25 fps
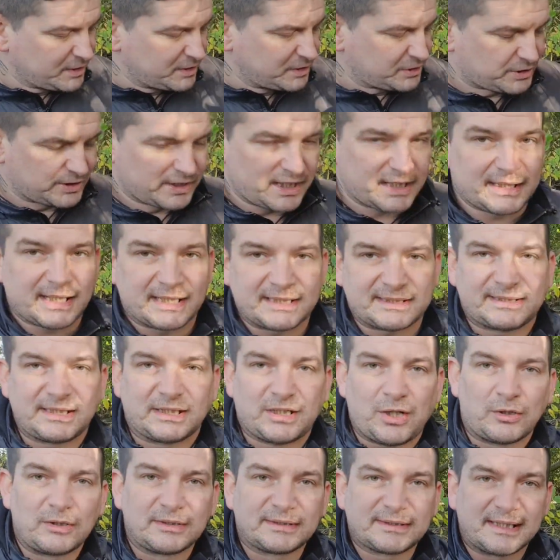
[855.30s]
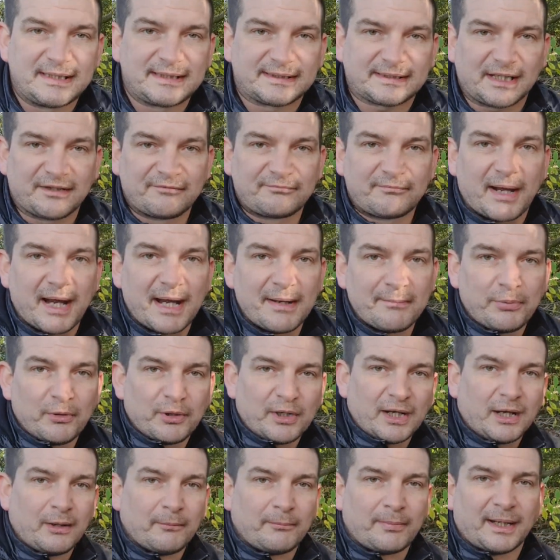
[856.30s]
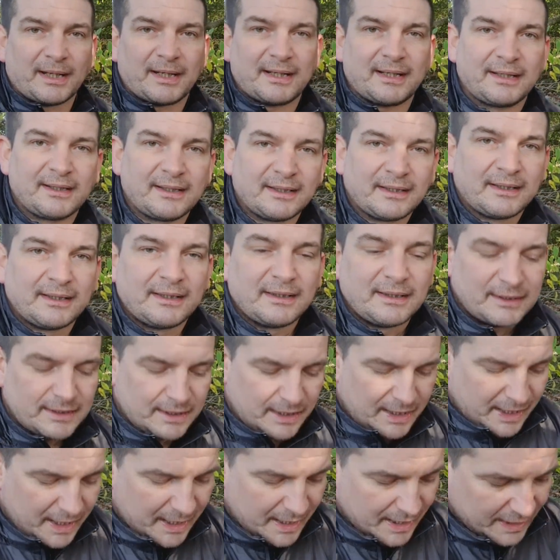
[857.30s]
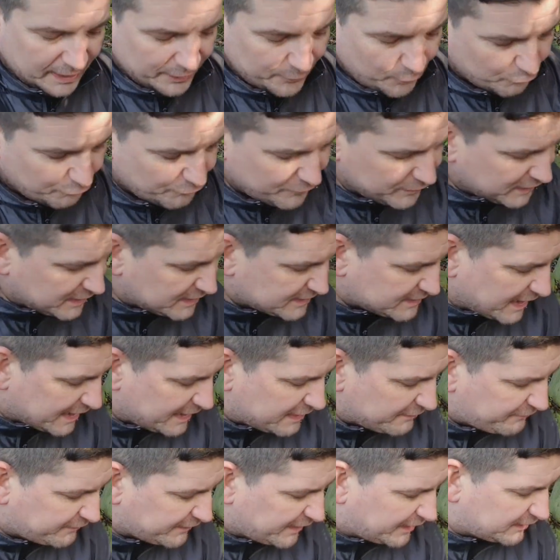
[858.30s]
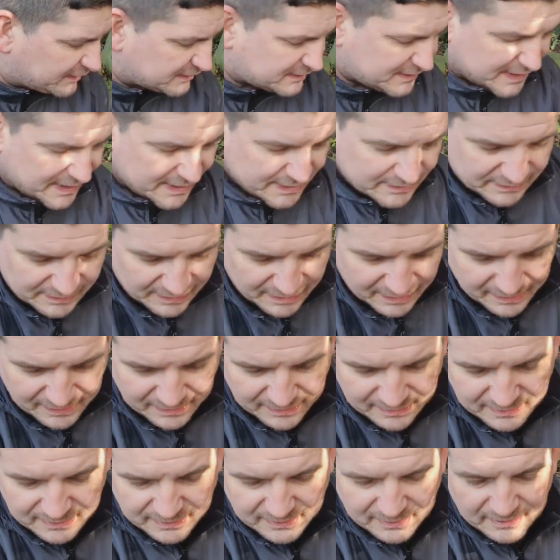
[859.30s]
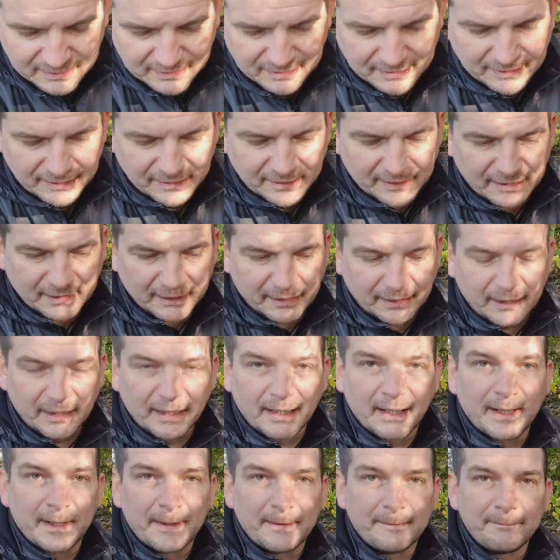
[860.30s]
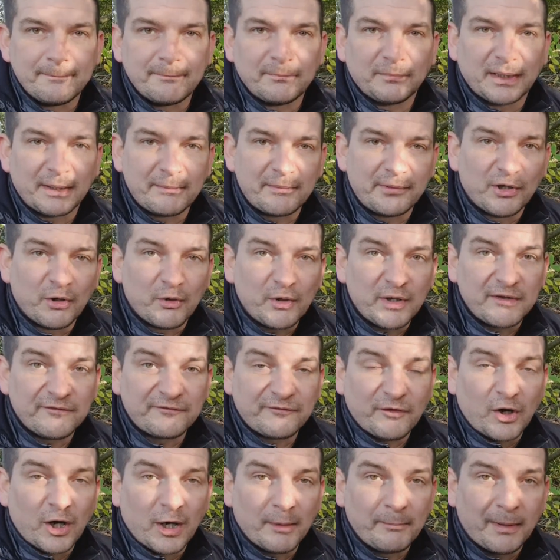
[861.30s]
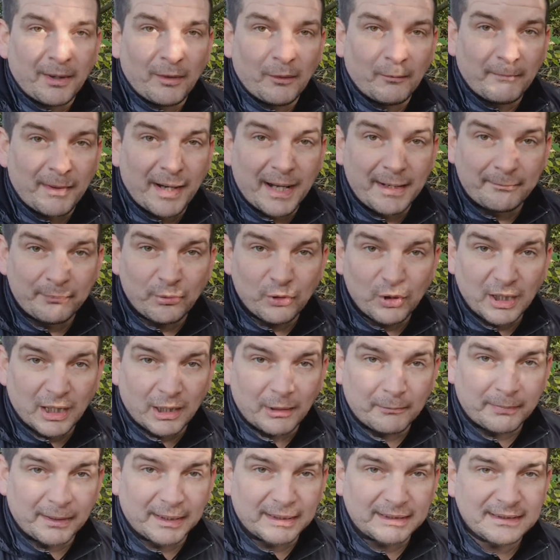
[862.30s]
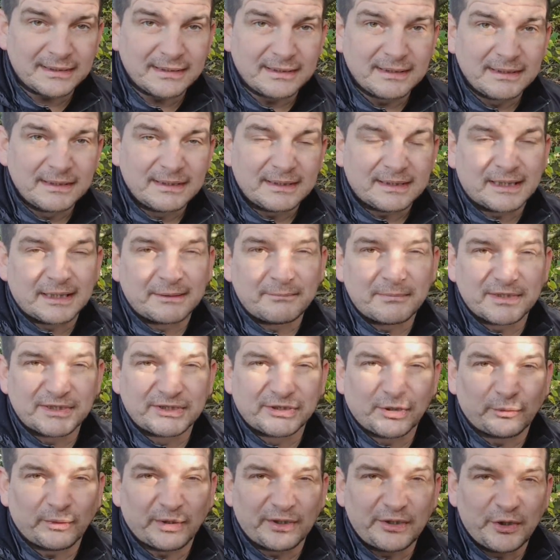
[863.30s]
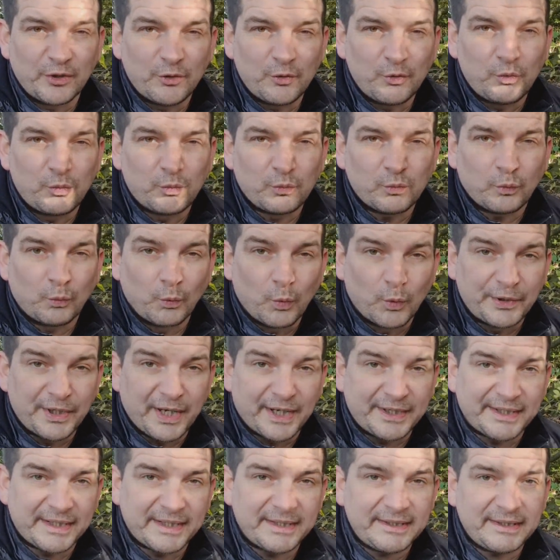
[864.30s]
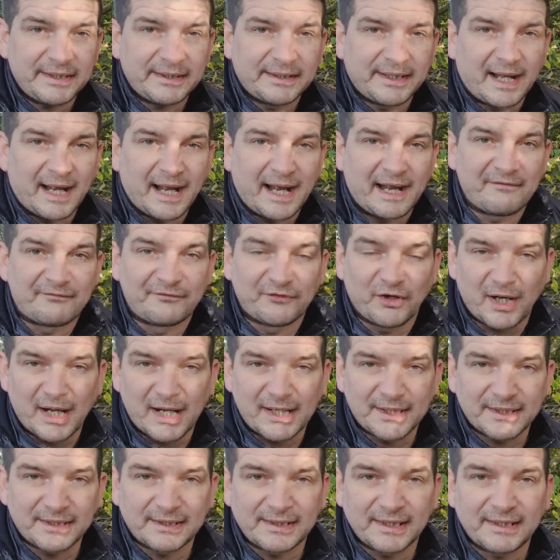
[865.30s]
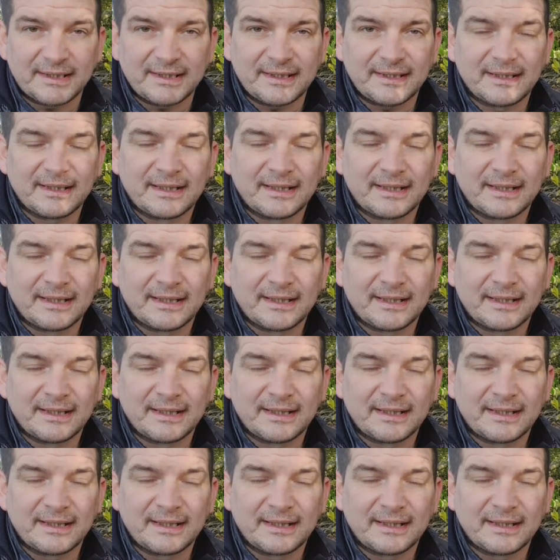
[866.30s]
So yeah, that's the contents of my bug out bag. I don't think there's anything else in there. Let me know what you thought about my bug out bag. Is there something you would add in that I've not added in?